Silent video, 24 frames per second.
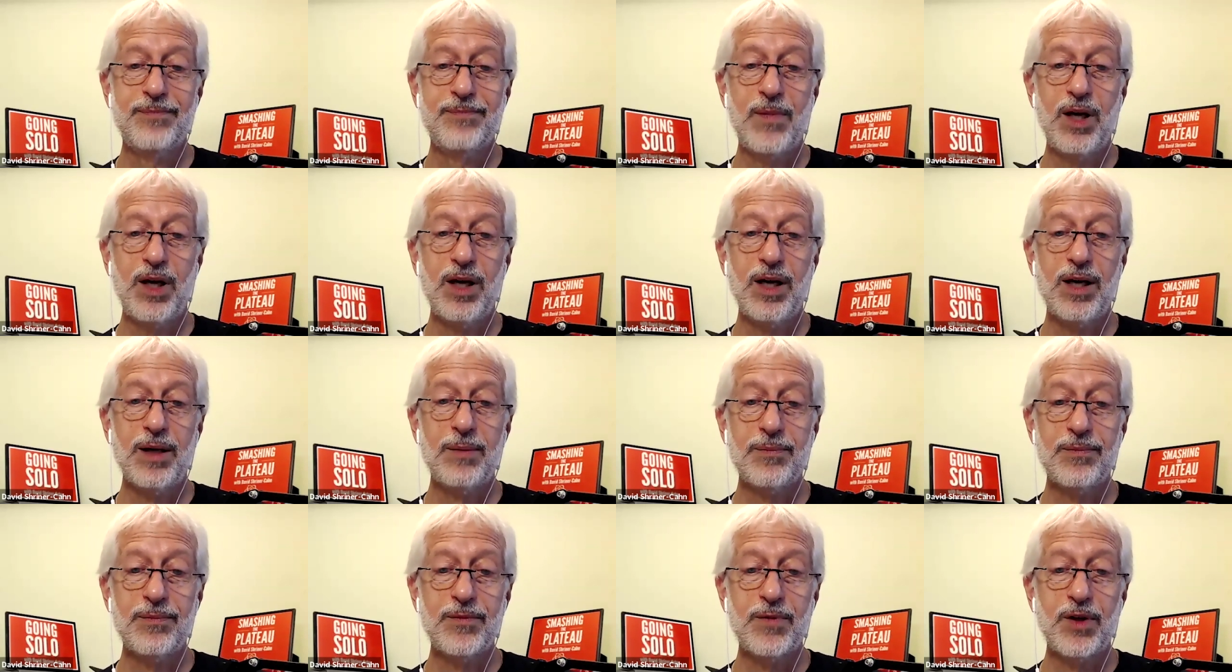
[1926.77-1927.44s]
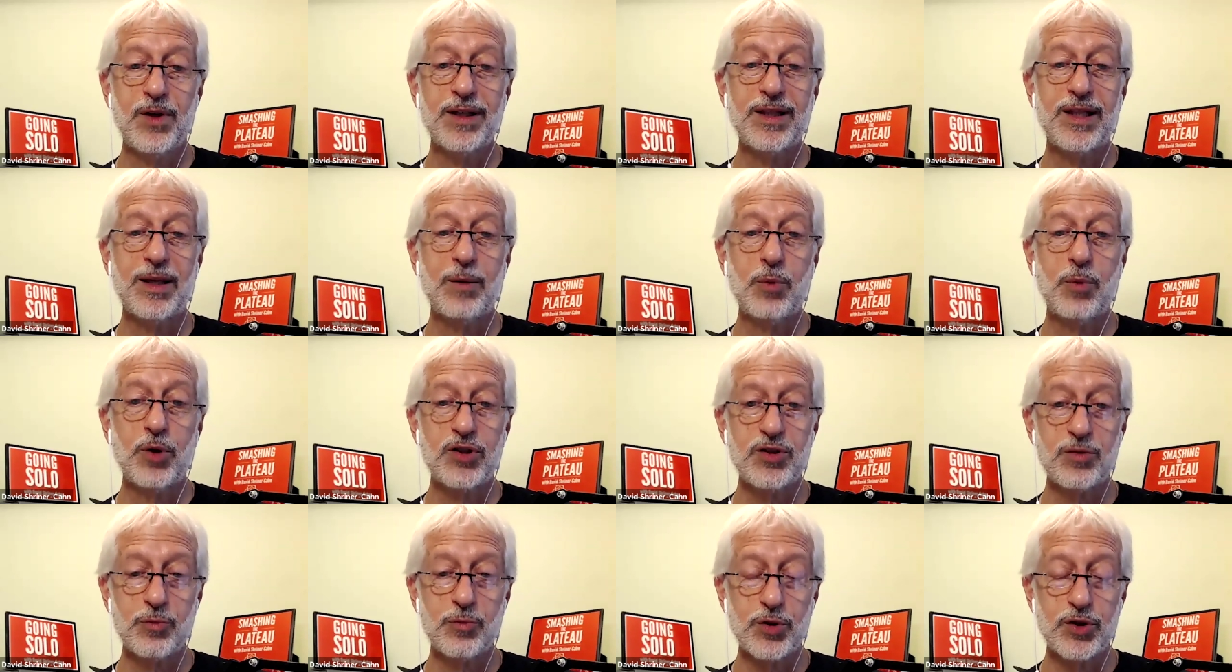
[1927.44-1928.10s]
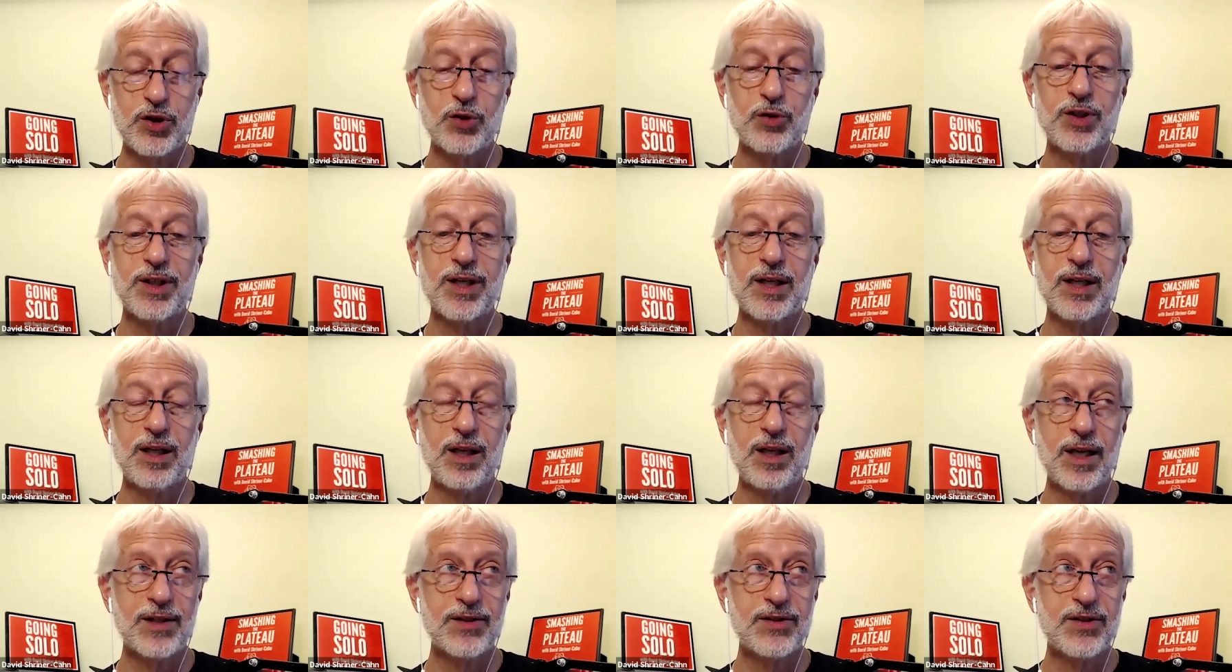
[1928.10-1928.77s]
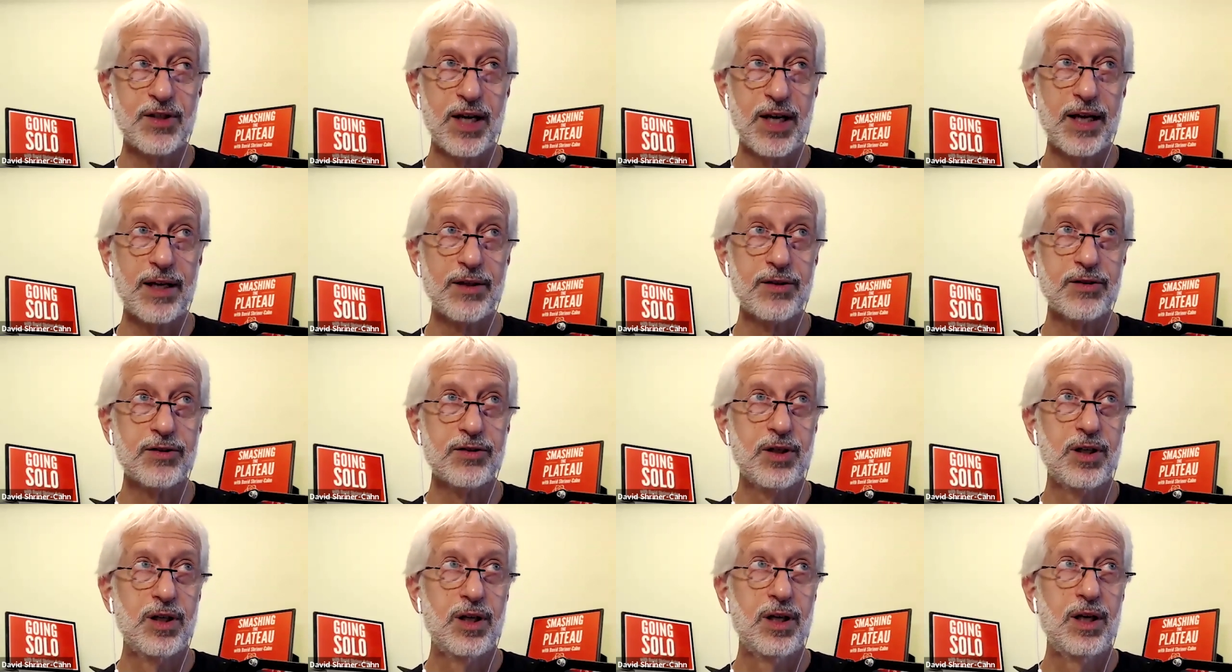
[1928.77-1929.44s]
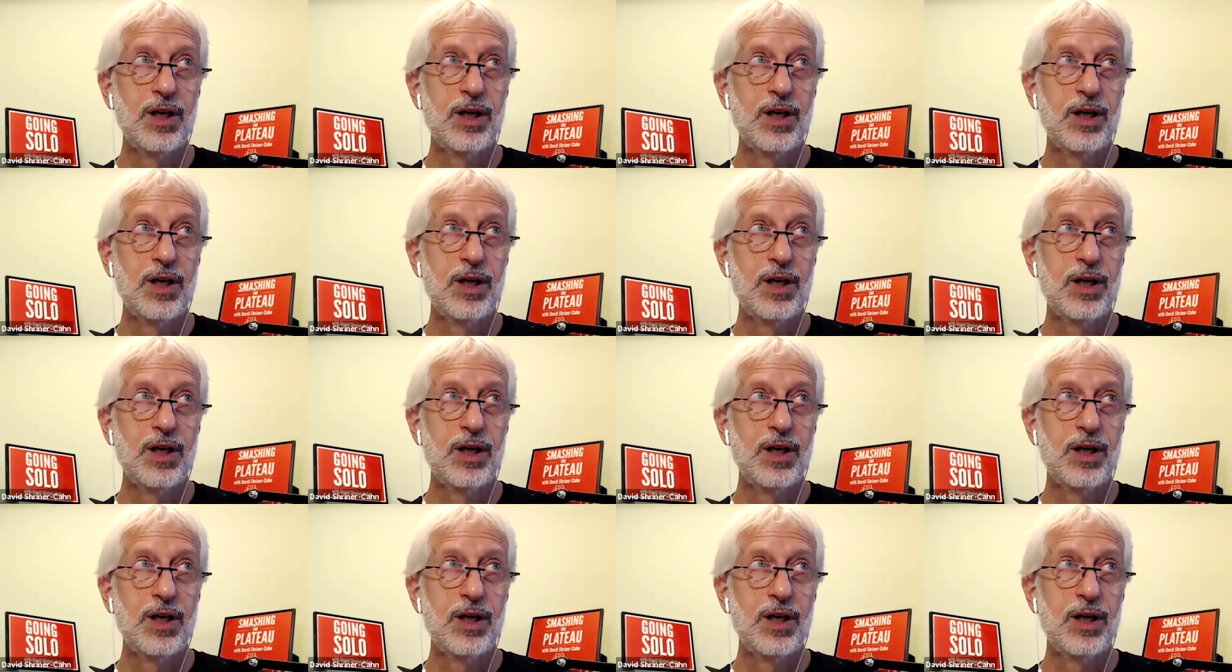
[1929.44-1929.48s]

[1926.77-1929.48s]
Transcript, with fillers: Um, it wasn't resulting in a lot of sales,